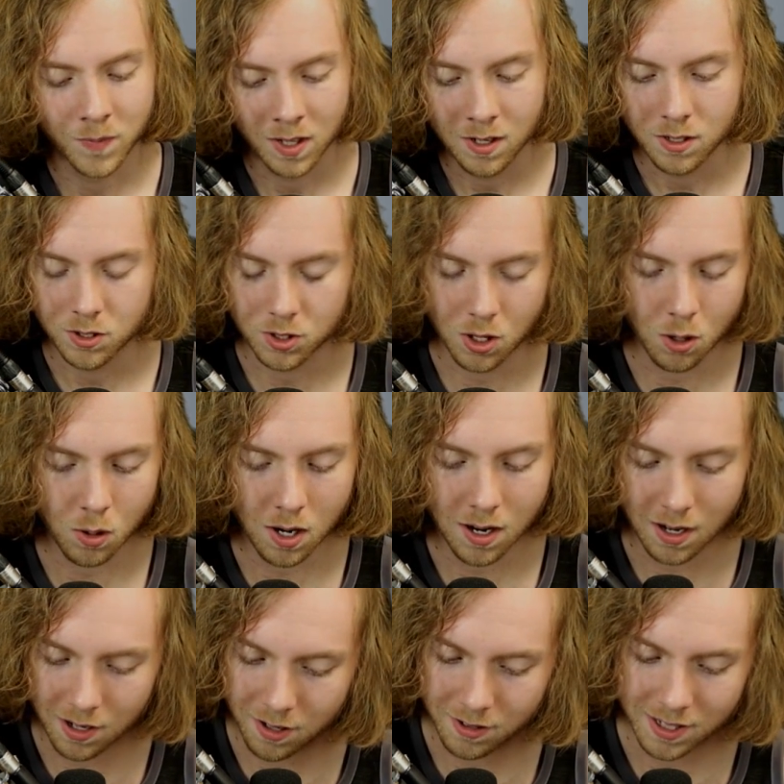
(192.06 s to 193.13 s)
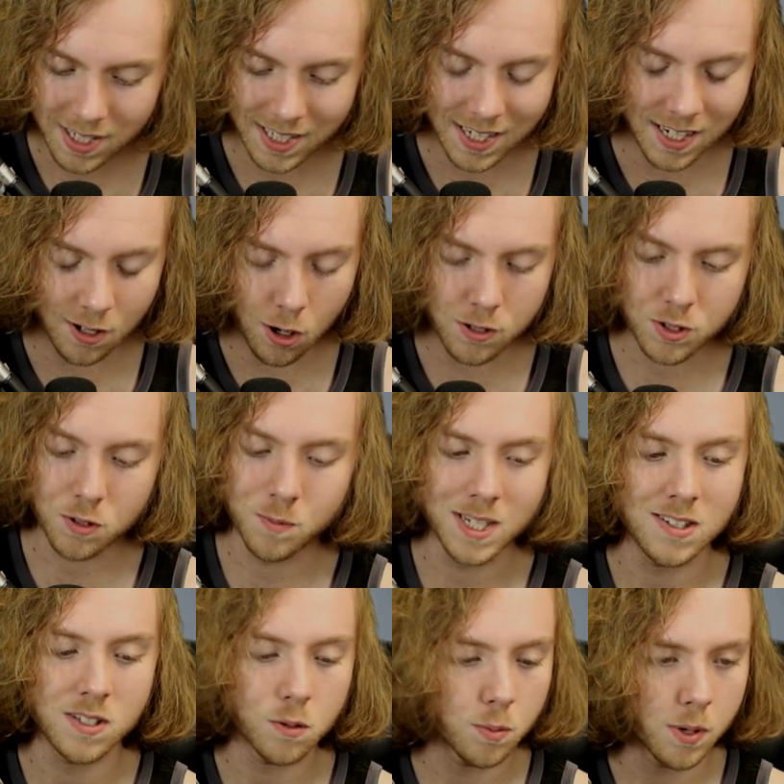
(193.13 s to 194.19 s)
So it also means that
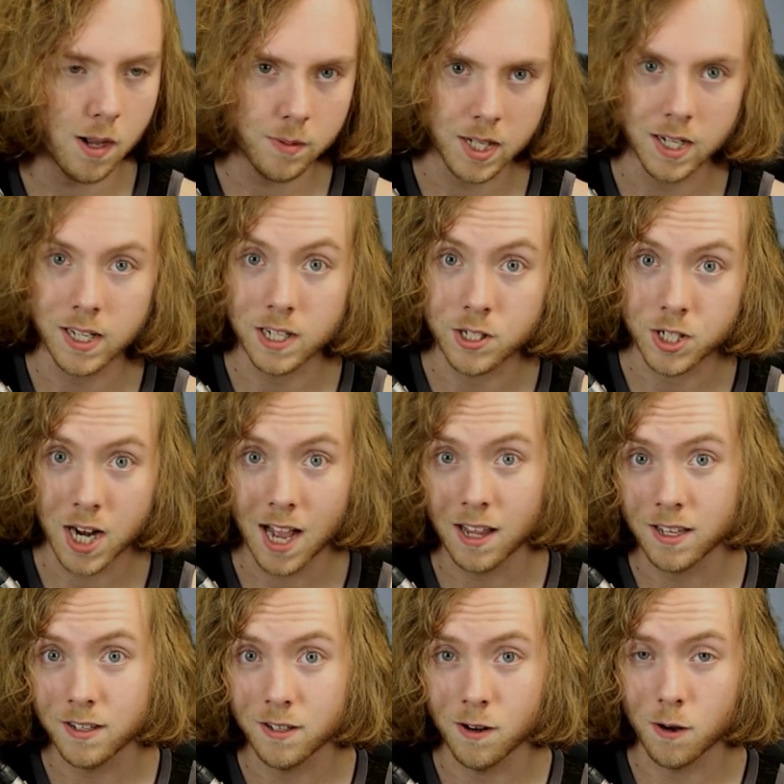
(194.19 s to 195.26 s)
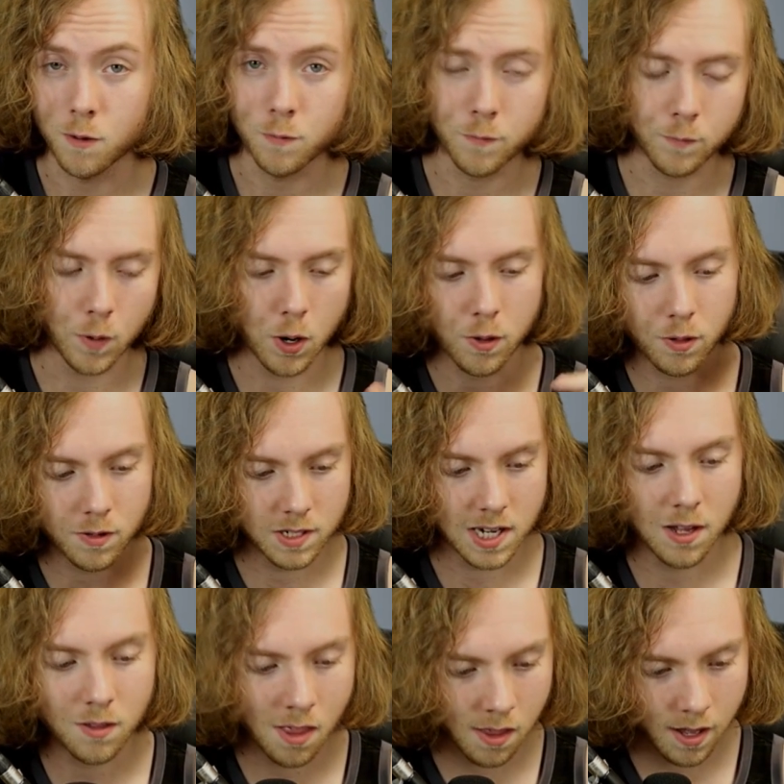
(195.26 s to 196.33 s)
we're probably going to get Shallot, farther down
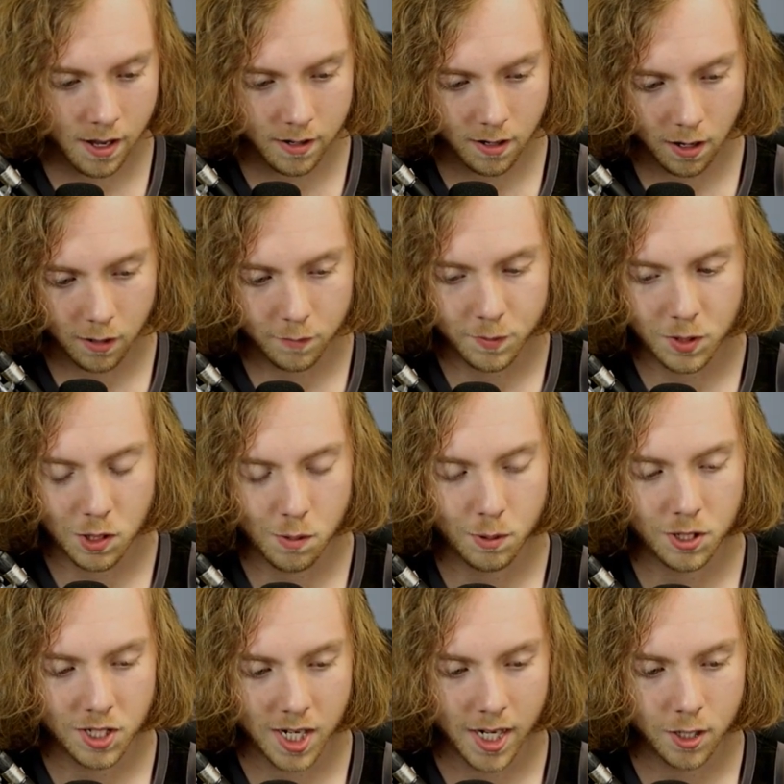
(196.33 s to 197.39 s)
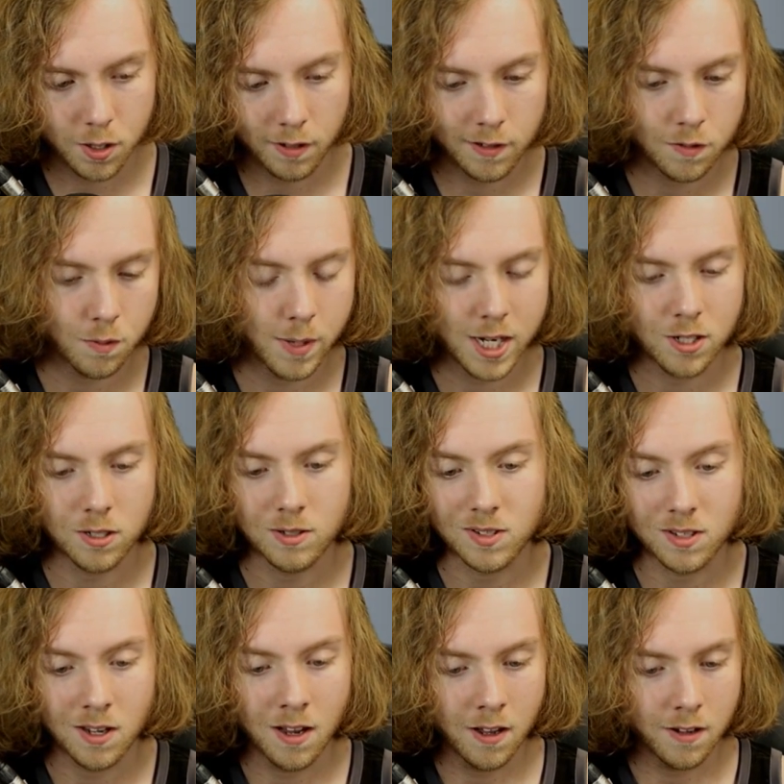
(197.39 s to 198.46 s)
the line of Super Saiyan transformations
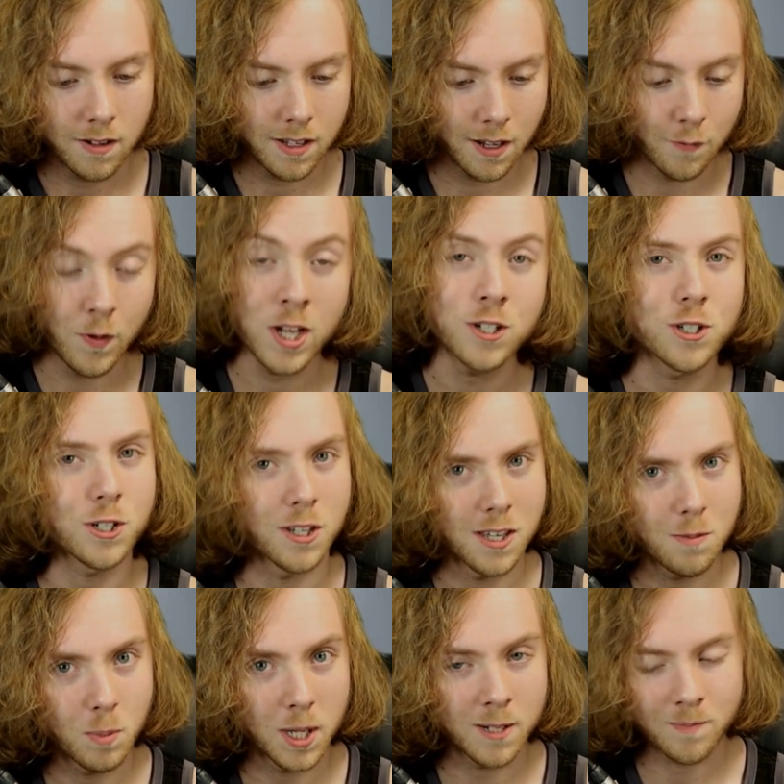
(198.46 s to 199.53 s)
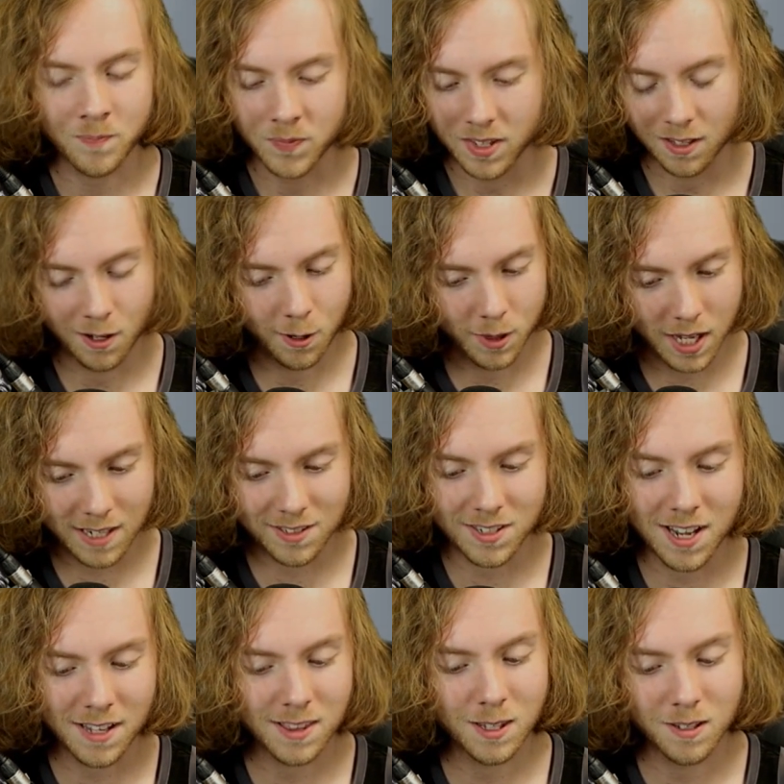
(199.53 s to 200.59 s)
eventually. But, that's
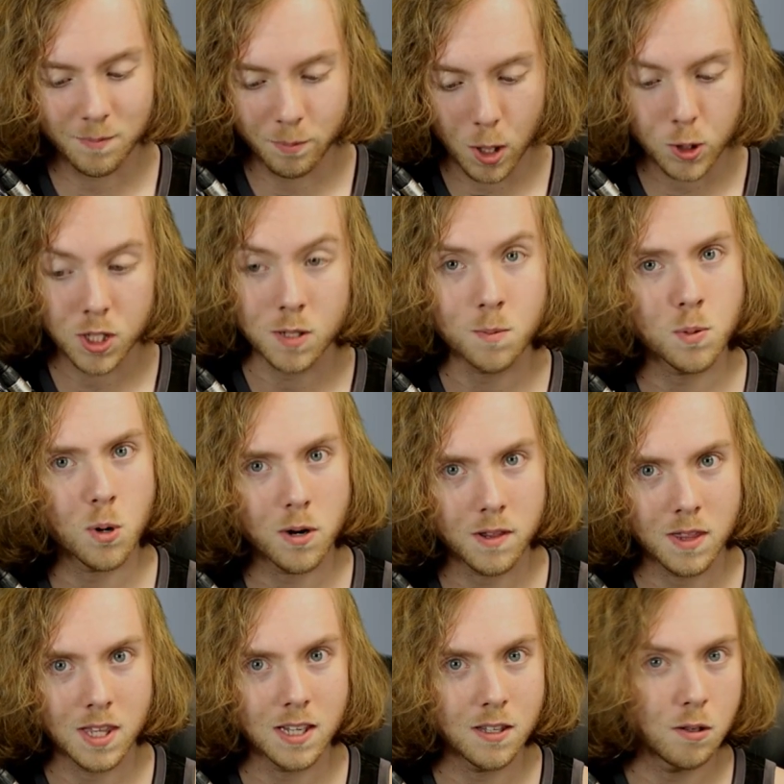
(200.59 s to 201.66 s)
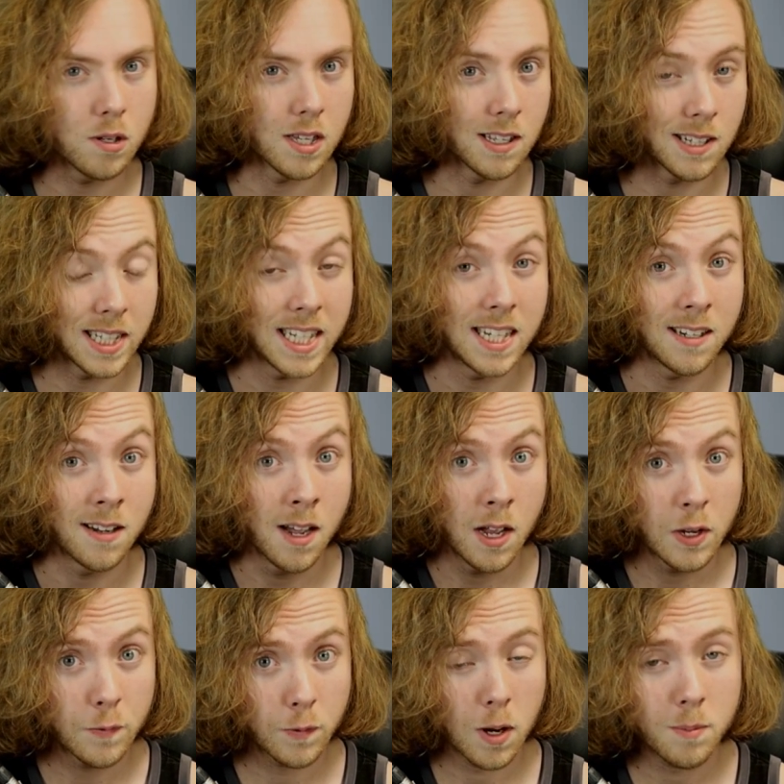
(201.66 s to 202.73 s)
not the most important thing you can glean
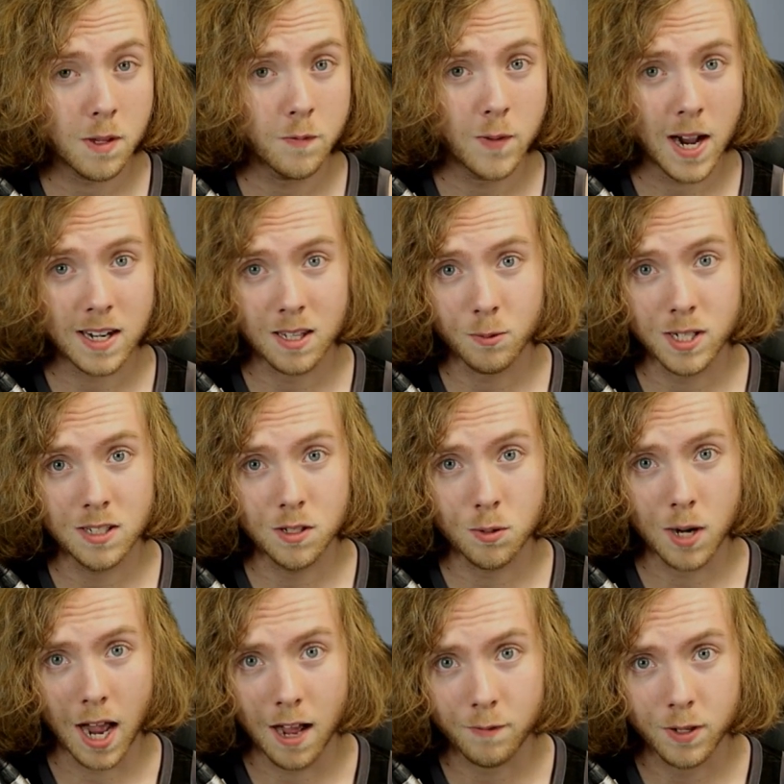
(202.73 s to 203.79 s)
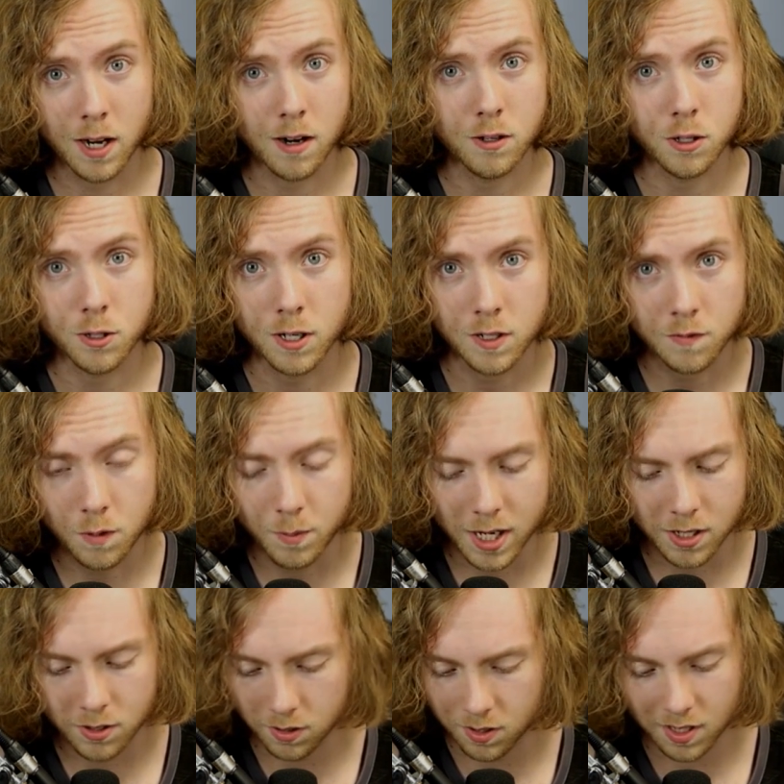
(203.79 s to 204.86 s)
from the fact that we do have character
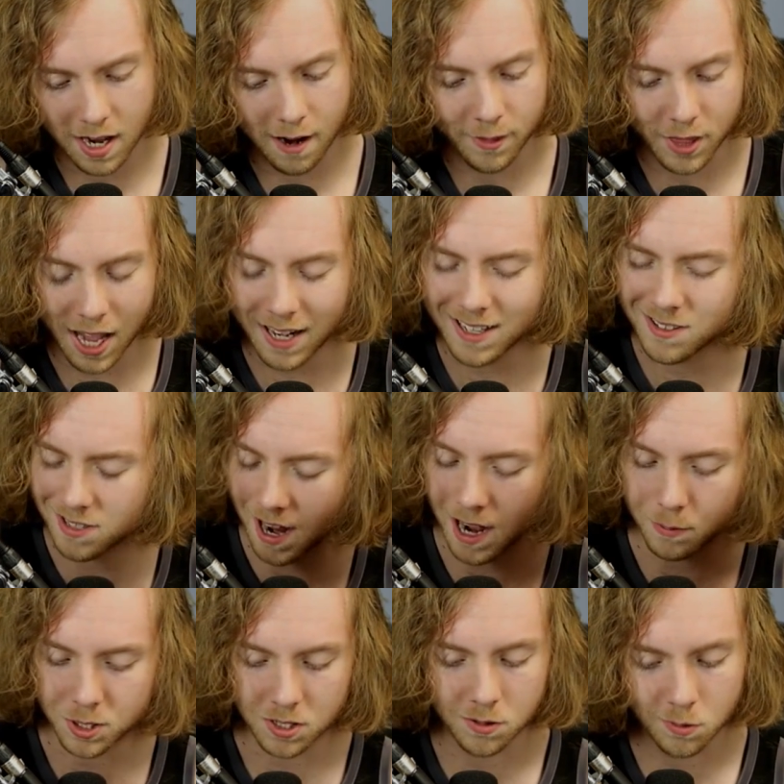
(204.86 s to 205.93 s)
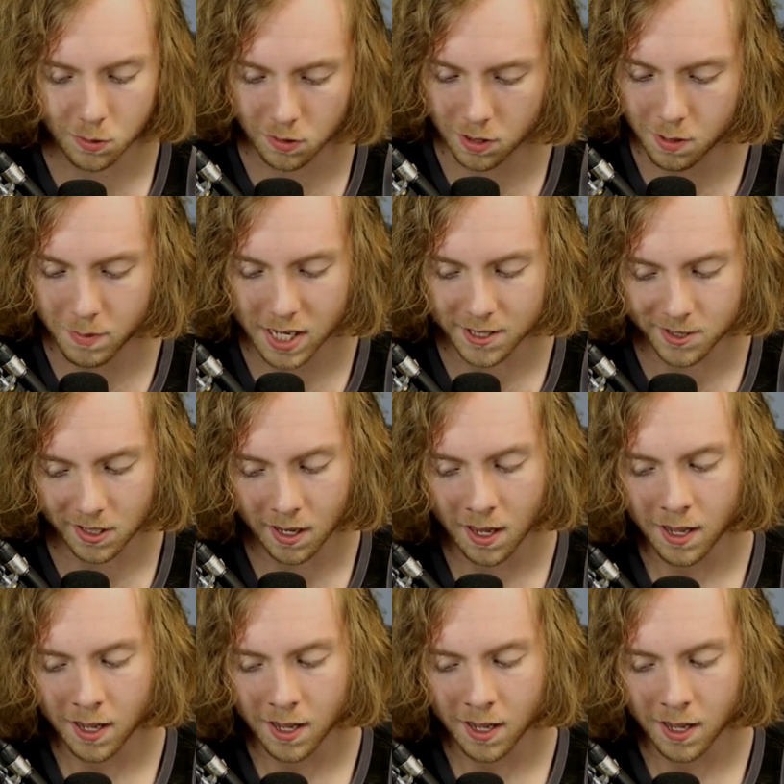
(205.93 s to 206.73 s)
transformations now. That is absolutely amazing.